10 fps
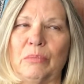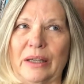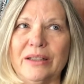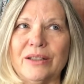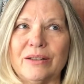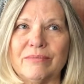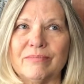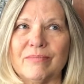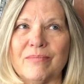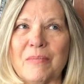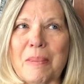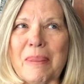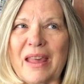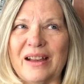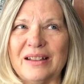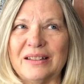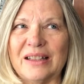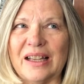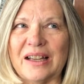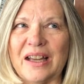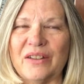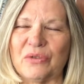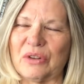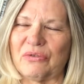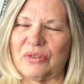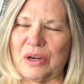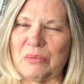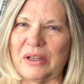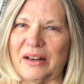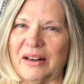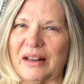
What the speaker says: But like I have reframed it and